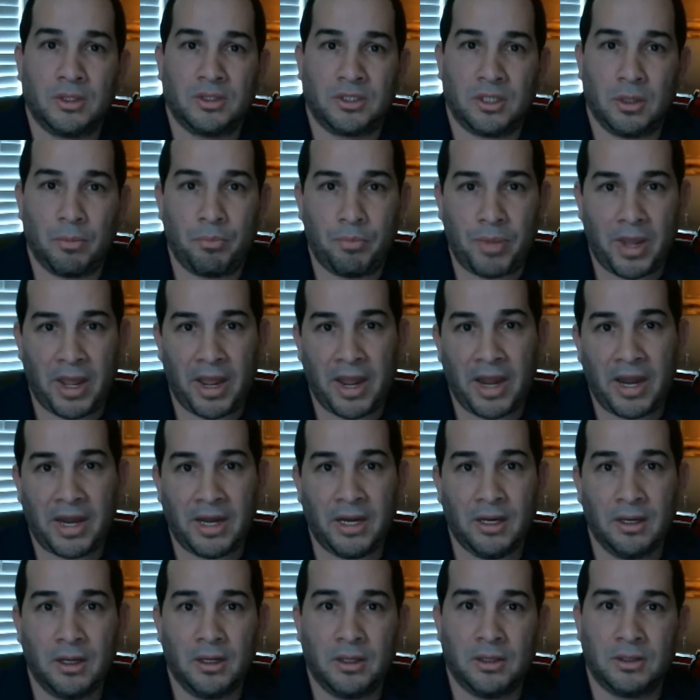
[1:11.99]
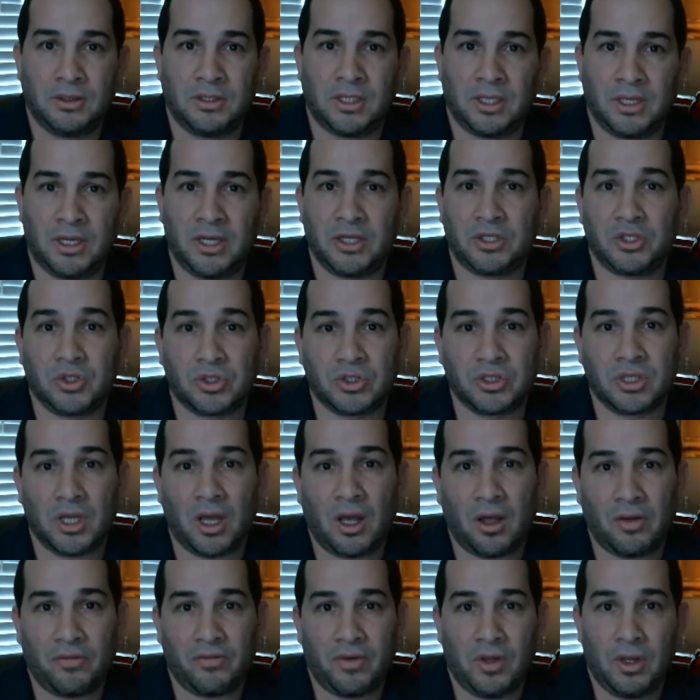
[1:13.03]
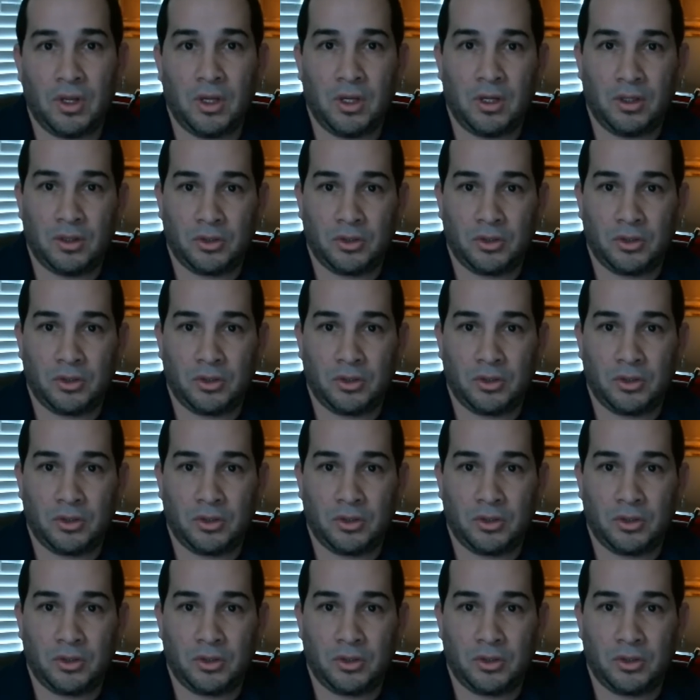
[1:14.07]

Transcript: to pay to get yourself